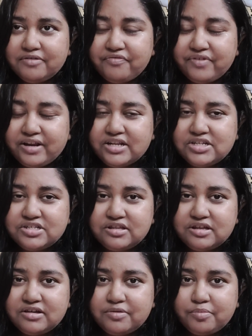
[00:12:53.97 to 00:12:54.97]
finish
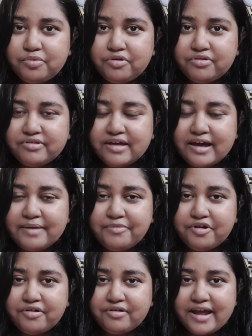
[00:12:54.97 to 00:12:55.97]
the books I'm
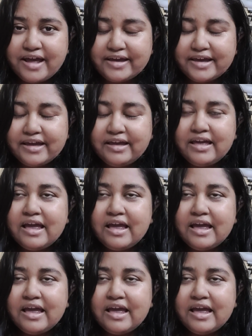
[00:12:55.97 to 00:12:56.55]
not liking,